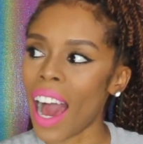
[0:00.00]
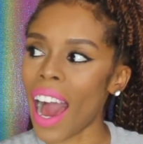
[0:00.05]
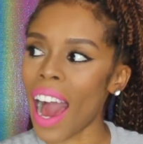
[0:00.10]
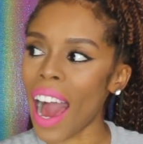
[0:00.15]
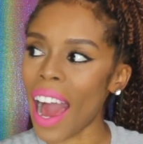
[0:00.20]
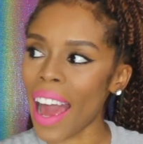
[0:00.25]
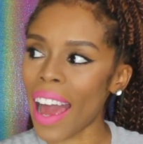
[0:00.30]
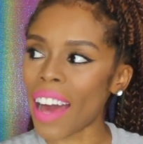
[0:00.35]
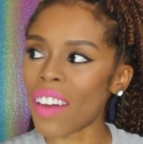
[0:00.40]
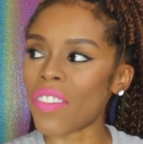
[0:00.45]

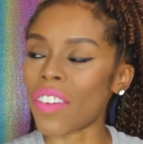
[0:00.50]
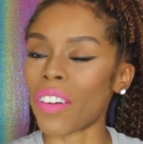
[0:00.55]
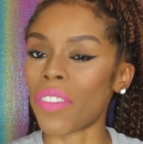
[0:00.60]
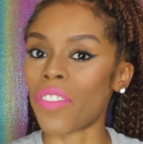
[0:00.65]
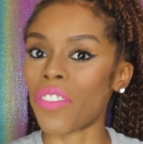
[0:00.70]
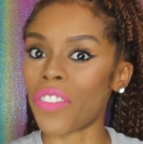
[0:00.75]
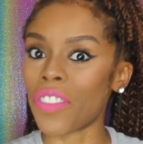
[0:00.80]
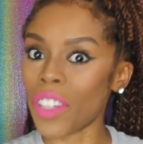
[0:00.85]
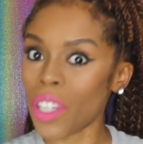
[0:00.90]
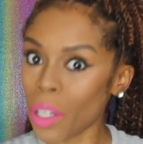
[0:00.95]
I have
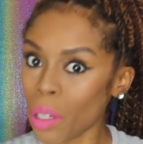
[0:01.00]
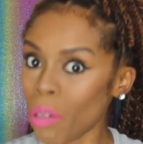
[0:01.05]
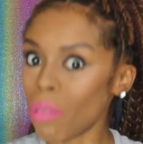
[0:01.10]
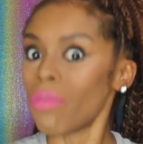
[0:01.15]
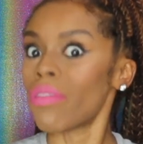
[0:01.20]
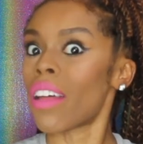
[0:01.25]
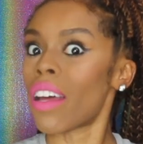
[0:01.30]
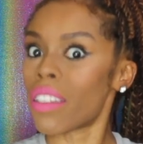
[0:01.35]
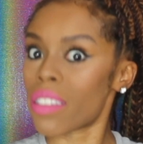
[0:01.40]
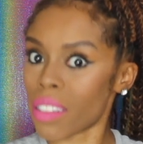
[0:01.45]
a
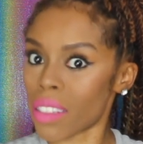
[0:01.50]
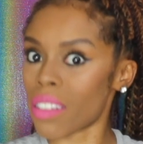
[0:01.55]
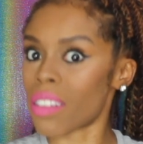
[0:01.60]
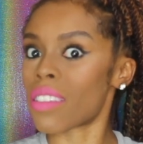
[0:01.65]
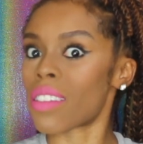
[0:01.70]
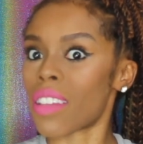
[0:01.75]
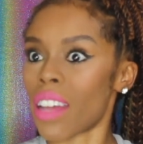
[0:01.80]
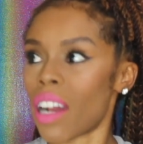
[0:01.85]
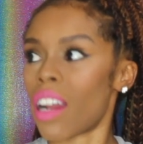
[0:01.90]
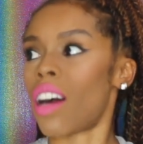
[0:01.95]
few
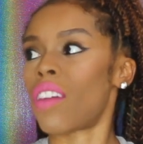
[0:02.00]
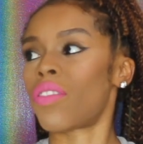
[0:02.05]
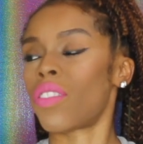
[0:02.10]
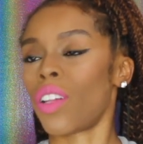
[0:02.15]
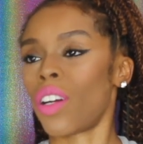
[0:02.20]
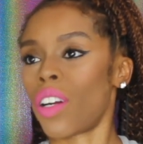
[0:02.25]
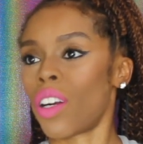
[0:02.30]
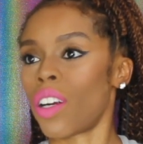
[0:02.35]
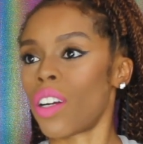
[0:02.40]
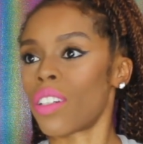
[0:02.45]
lessons that
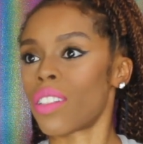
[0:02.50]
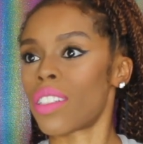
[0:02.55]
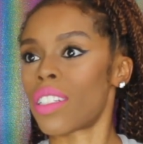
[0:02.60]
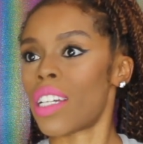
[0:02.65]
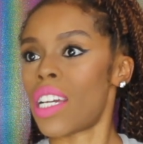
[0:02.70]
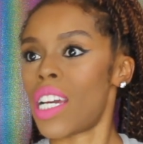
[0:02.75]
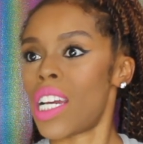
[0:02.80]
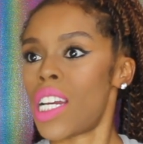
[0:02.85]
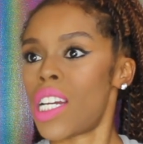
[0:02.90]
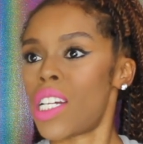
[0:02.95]
I've
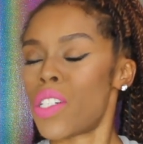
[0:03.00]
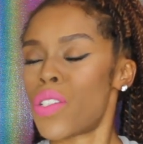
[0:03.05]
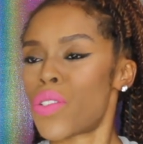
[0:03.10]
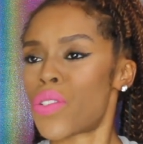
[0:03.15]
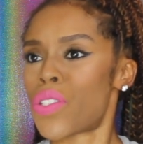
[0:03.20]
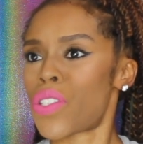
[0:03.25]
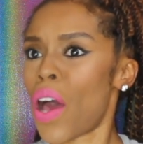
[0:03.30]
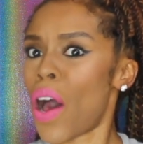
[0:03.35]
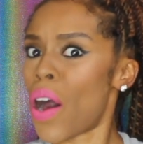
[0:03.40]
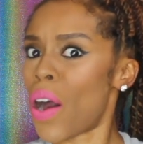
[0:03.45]
learned.
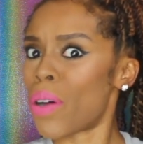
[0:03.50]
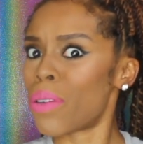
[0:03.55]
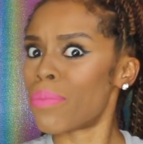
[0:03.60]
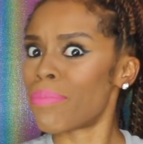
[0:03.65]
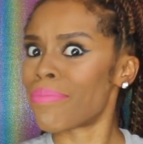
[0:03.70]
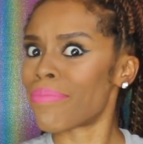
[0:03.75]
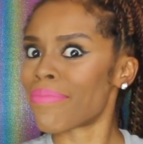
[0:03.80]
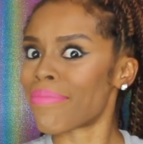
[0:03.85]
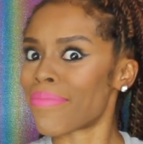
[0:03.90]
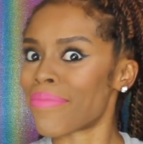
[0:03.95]
So,
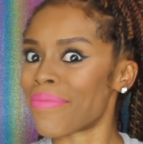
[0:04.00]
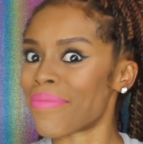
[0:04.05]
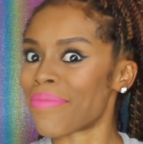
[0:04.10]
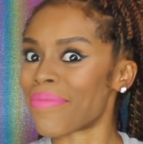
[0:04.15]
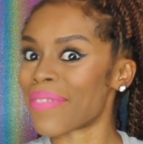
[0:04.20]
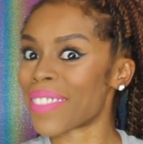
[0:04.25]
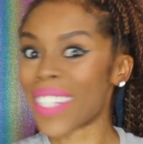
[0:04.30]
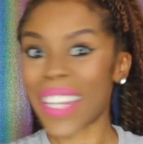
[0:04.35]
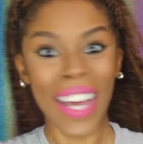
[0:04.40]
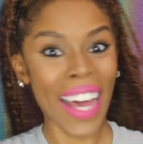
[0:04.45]

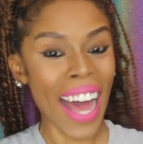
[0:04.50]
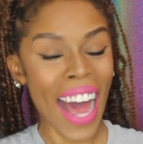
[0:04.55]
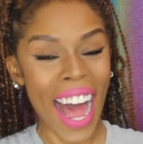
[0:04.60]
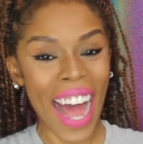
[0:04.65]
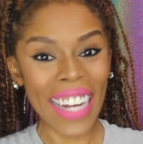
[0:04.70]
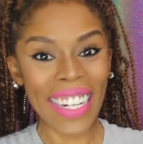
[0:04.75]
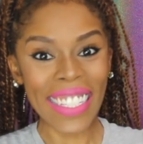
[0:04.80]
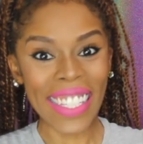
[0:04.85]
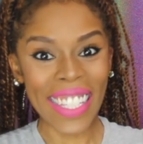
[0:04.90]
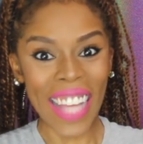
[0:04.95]

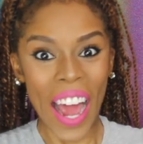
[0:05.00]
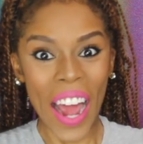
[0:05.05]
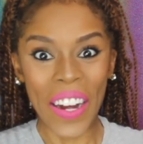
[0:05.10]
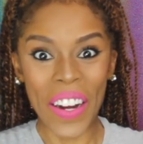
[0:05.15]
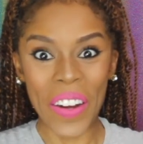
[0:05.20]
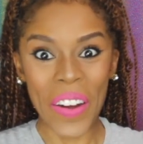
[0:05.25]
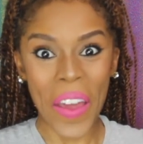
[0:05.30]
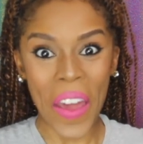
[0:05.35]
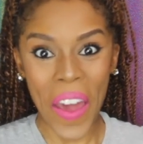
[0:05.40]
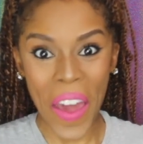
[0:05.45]
I
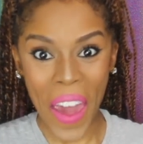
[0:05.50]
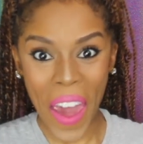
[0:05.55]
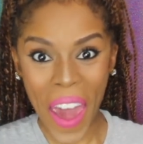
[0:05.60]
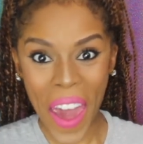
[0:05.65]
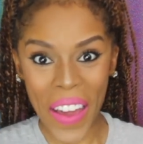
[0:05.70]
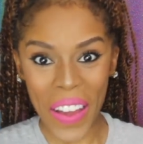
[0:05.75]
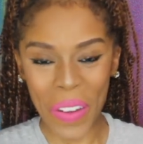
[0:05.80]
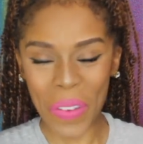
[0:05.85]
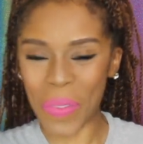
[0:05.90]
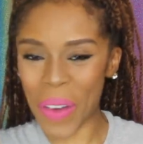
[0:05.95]
decided,
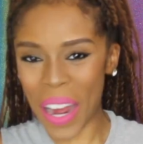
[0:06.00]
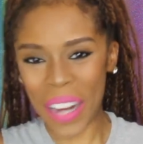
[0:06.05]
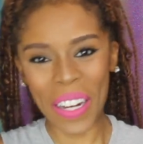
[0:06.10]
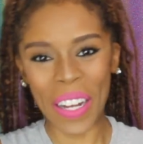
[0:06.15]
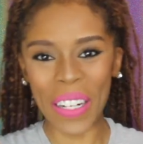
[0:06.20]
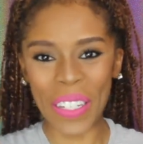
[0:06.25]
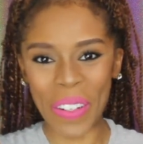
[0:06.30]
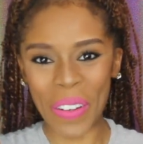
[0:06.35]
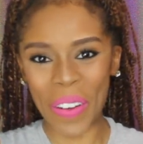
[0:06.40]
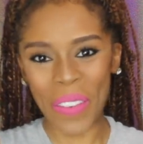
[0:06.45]
heck, why
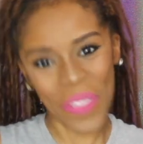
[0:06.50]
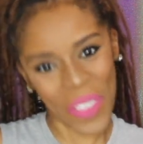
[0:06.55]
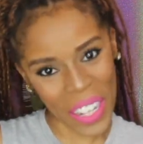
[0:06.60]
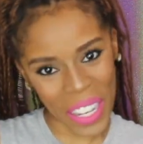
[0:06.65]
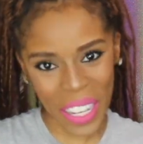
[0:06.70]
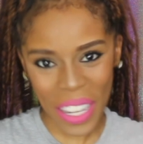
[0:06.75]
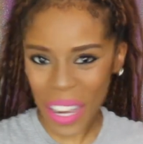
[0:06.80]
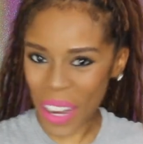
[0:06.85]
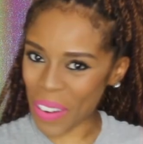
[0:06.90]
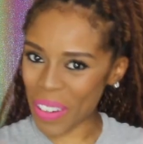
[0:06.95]
not do a
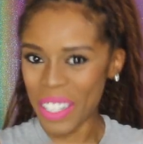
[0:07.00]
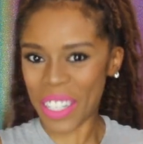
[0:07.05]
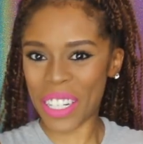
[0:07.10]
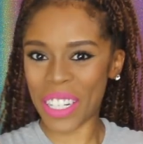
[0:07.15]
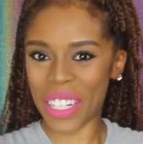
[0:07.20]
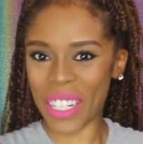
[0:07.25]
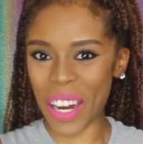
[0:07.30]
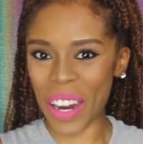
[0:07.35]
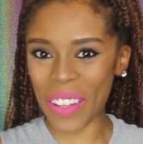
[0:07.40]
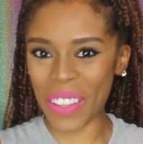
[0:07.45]
video and
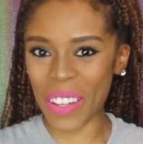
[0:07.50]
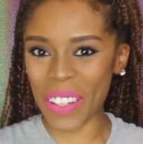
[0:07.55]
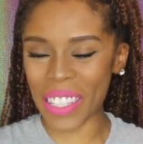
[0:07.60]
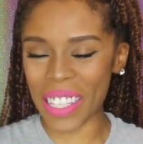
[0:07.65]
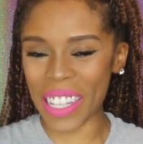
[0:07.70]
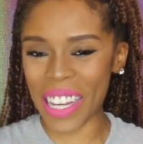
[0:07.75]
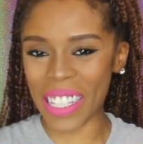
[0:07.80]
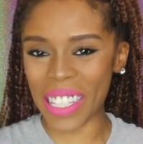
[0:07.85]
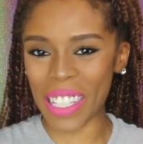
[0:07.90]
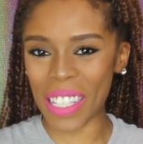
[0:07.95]
share
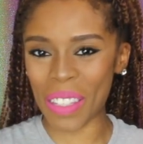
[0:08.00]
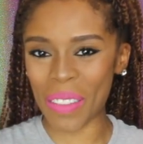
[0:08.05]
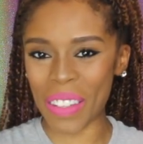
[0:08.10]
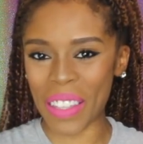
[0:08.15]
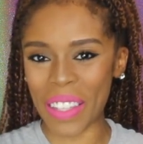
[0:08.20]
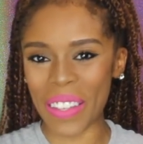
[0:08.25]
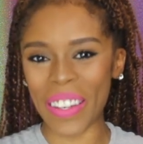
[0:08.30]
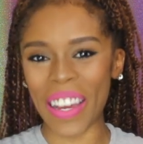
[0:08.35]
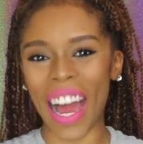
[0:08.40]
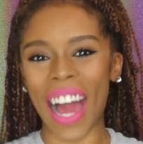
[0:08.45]
those lessons
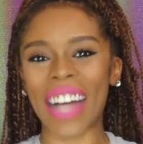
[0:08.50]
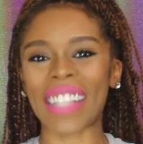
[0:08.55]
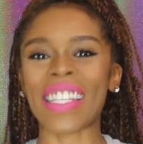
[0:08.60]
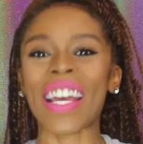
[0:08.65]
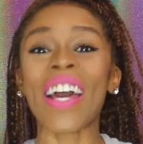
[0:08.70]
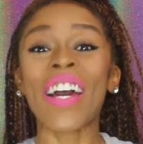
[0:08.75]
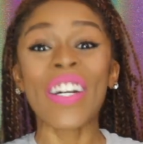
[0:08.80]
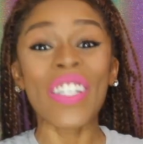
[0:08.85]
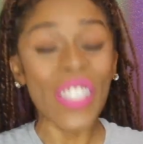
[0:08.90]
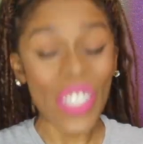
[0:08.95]
with you guys?
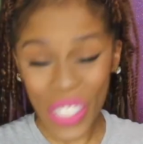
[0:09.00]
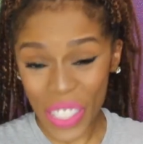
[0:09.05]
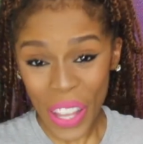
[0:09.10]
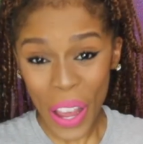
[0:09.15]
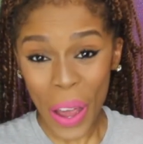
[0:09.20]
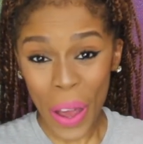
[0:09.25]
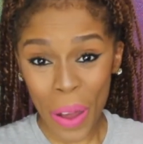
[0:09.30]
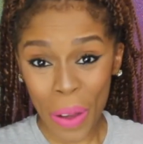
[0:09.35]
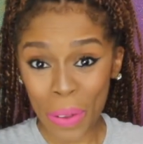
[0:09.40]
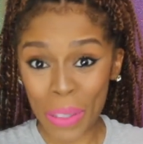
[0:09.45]

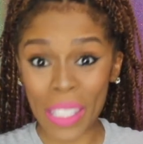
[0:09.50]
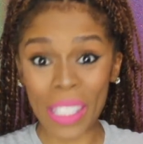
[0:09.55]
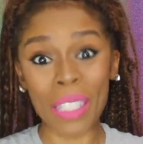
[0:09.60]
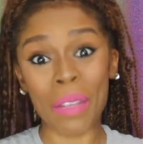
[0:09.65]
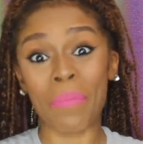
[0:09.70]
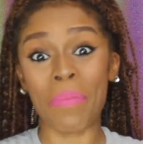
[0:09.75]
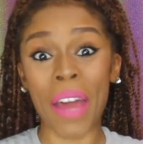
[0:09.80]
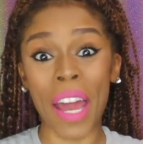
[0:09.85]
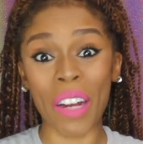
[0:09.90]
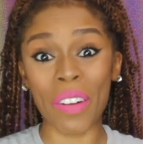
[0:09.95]
So,
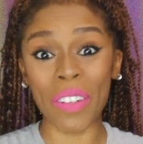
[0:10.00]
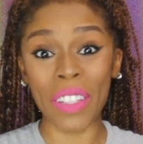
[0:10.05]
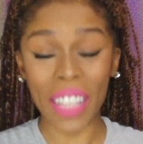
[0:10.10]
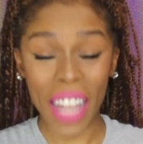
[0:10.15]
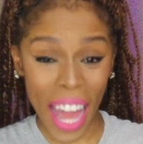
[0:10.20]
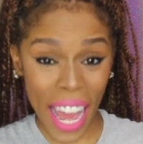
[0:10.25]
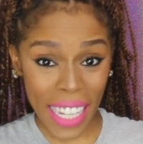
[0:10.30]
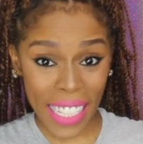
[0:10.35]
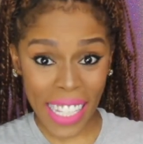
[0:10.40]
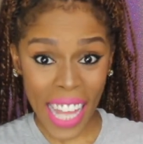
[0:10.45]
sit back,
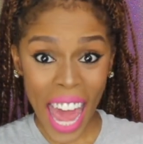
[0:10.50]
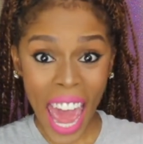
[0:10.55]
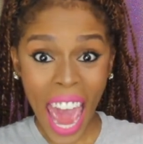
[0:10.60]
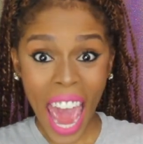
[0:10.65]
relax.